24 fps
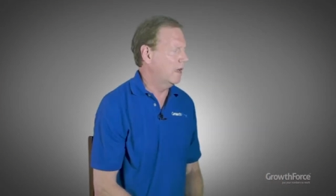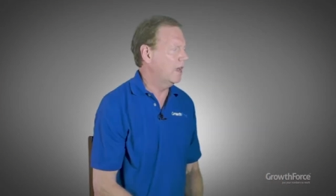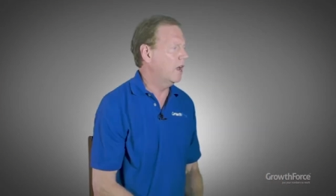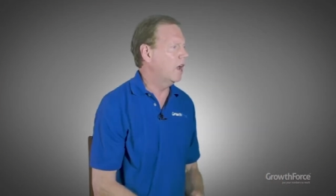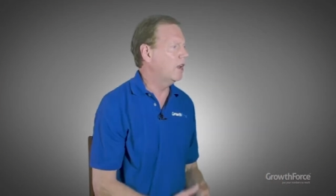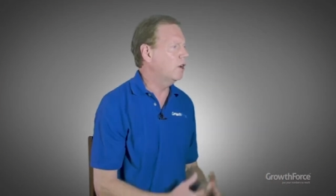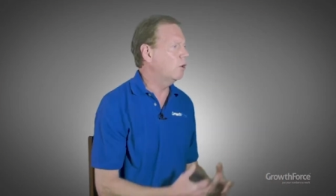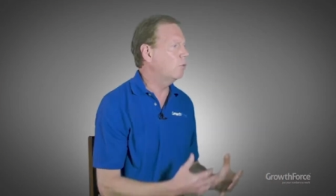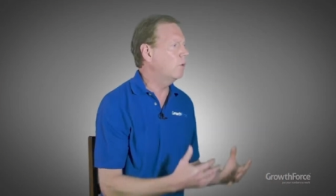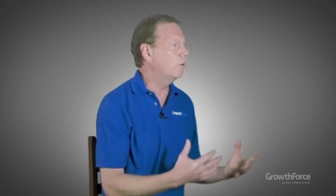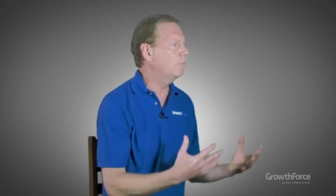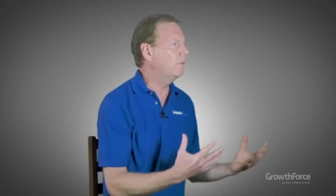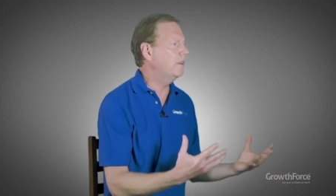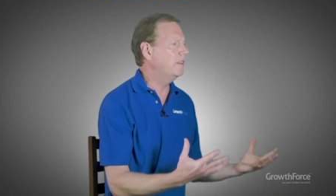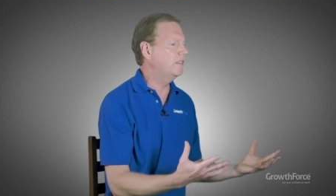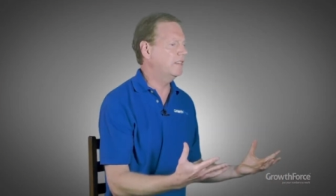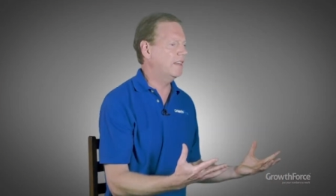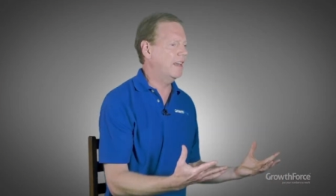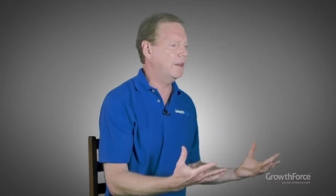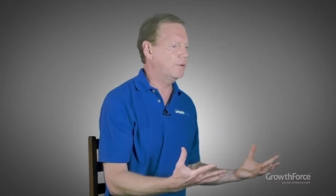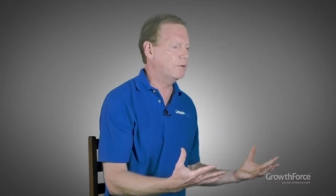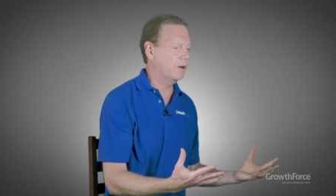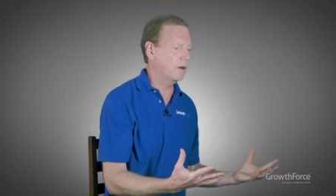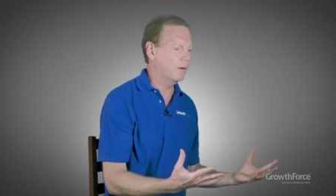Yeah, I know when we
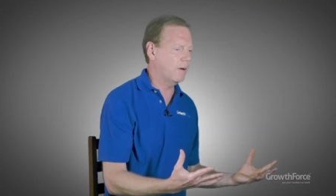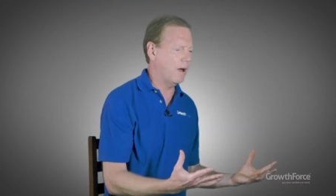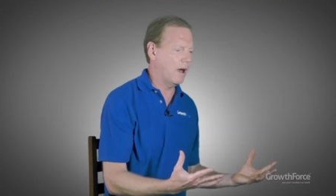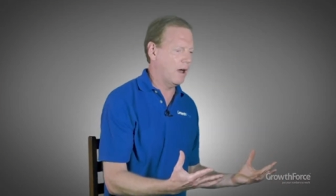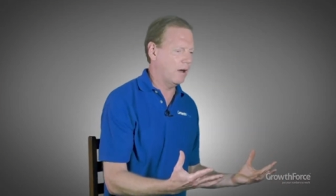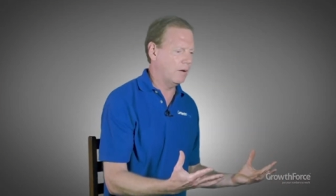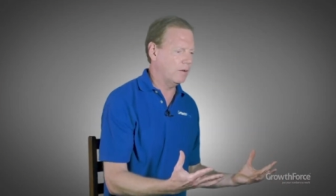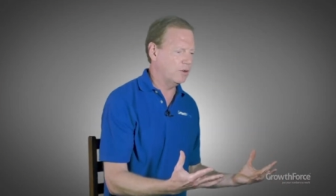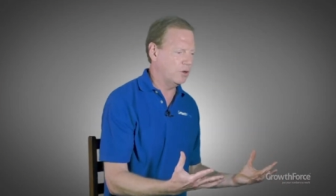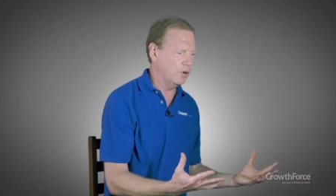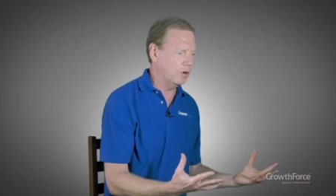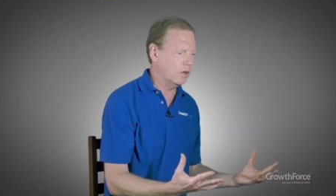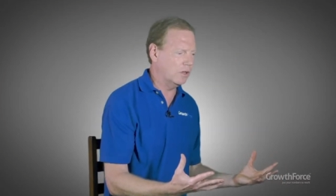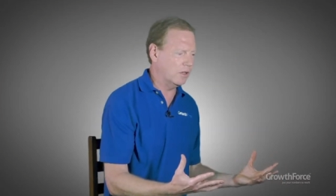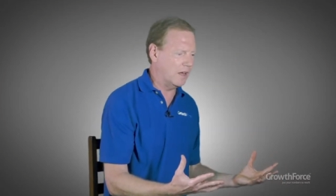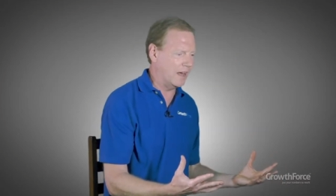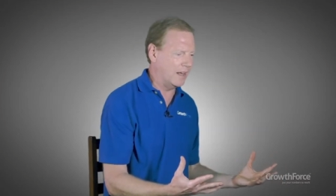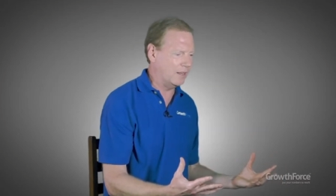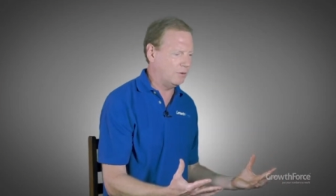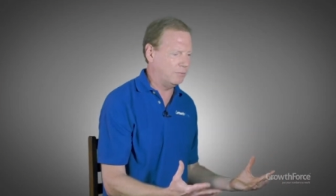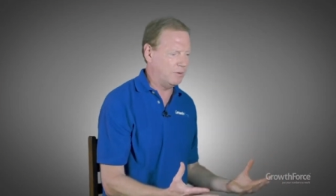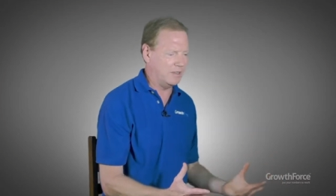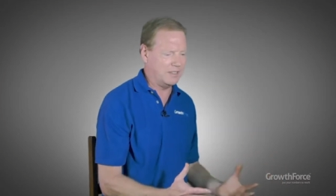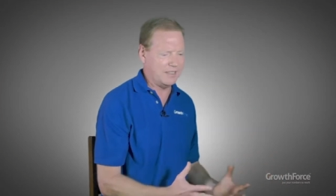say to our, our new
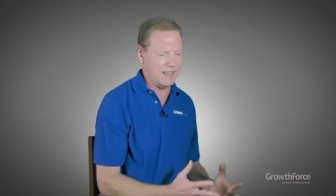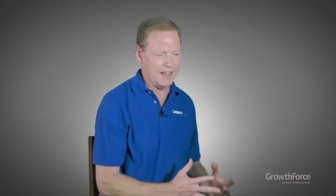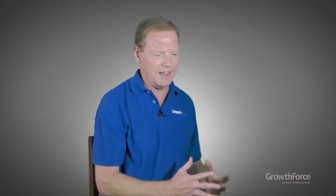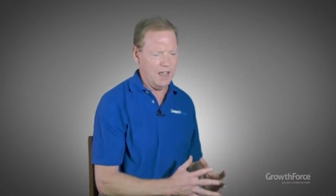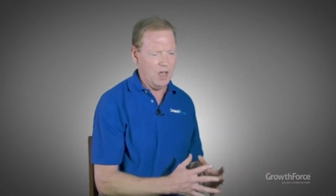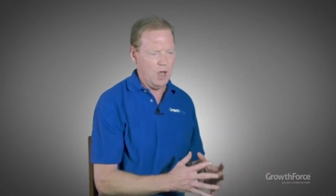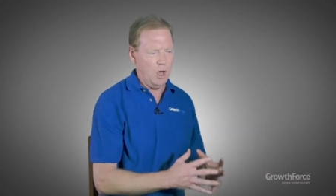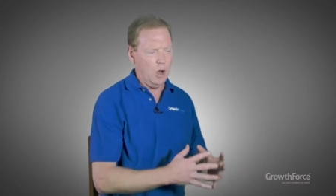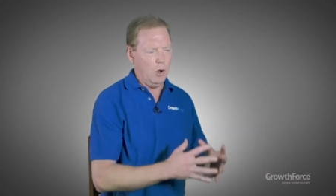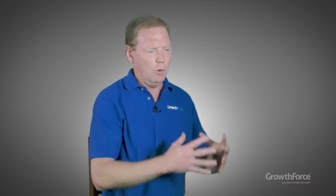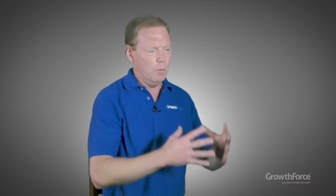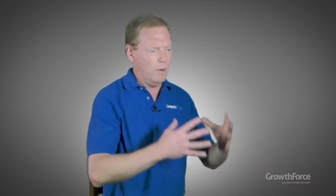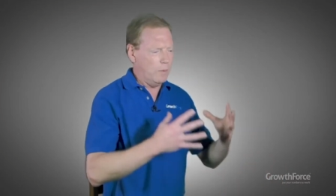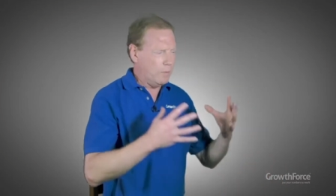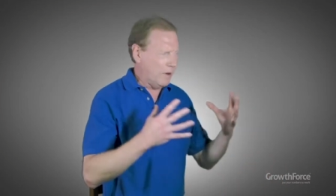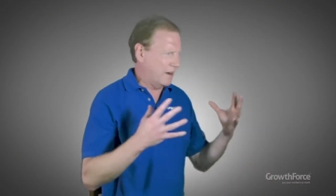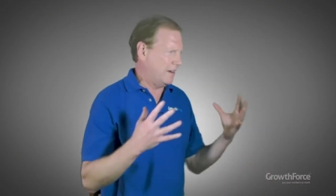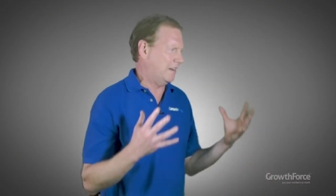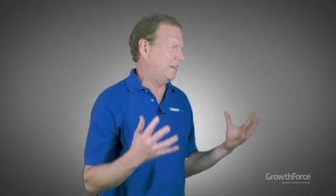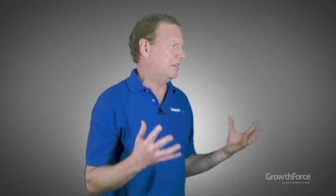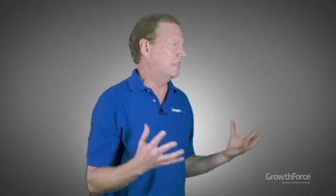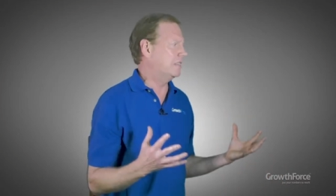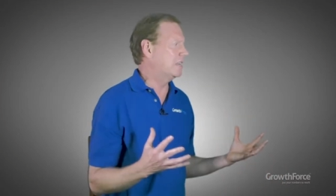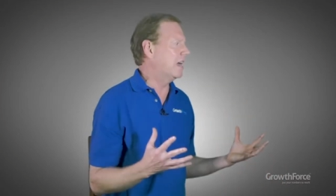clients, we say, we want
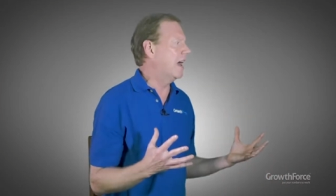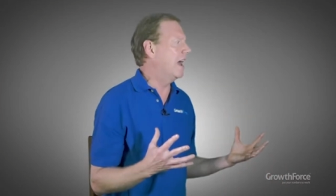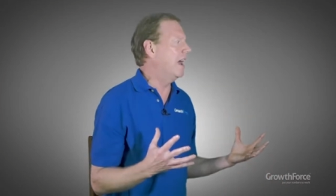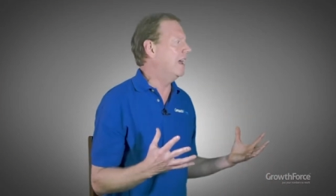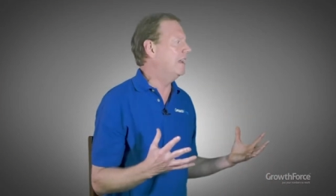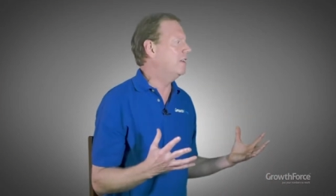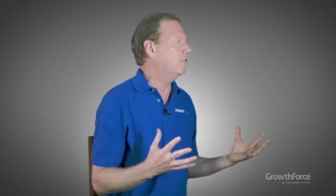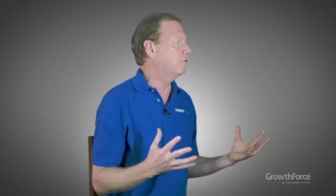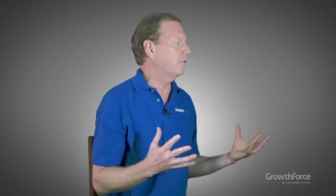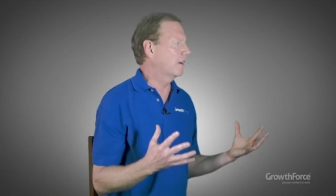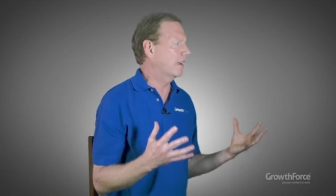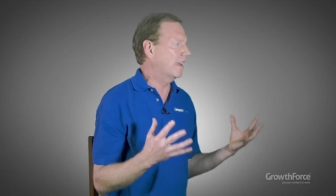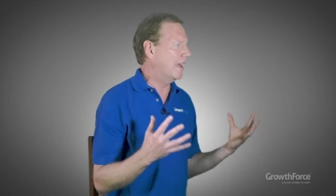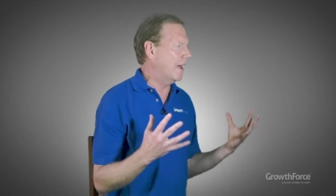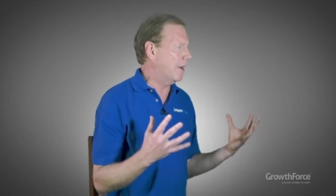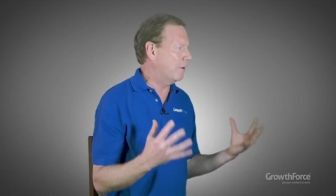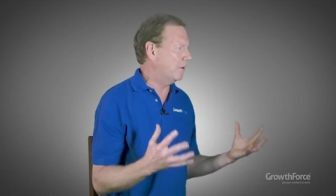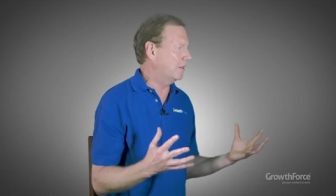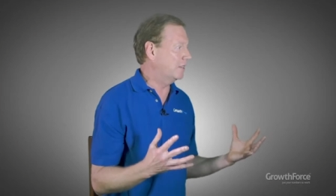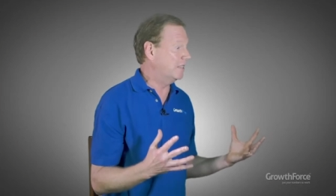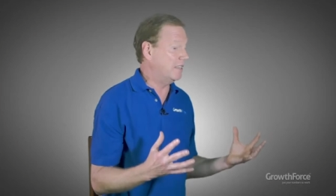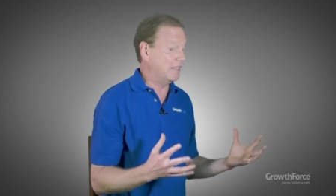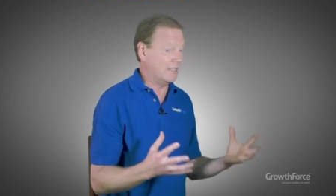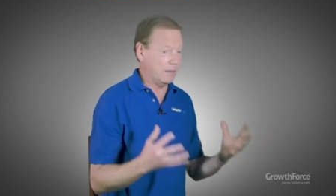to design your
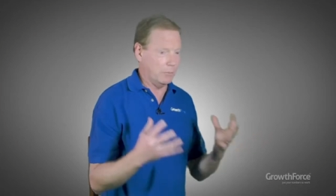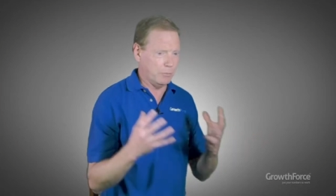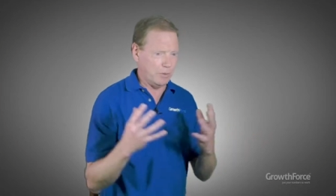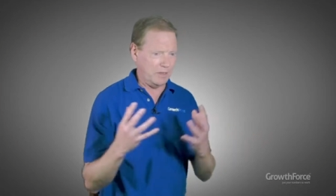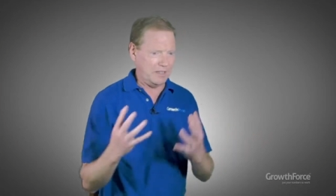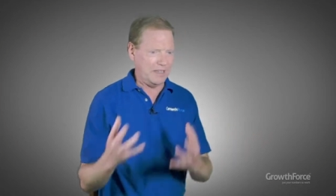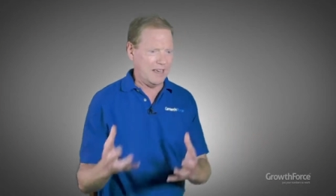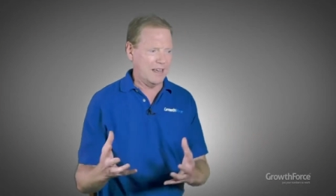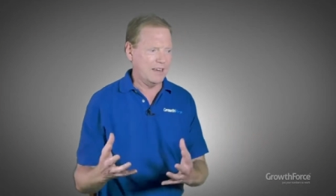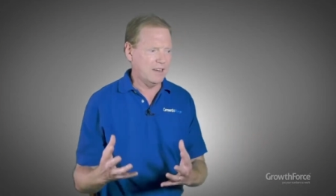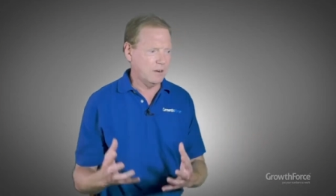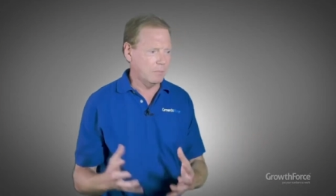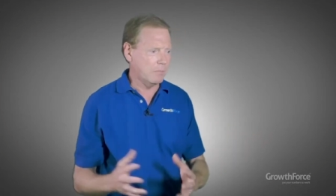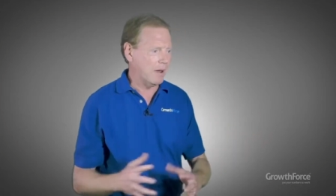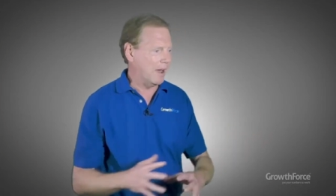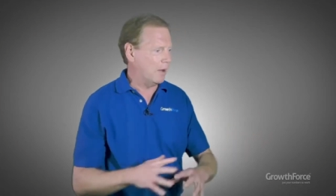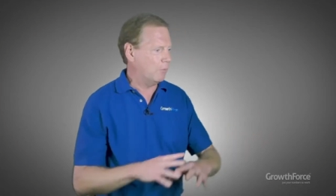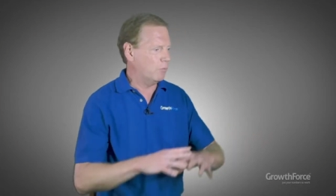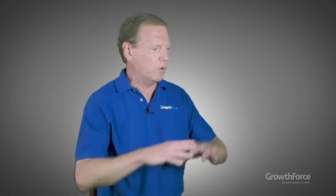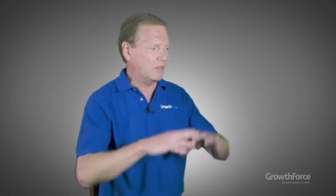accounting system with the end in mind.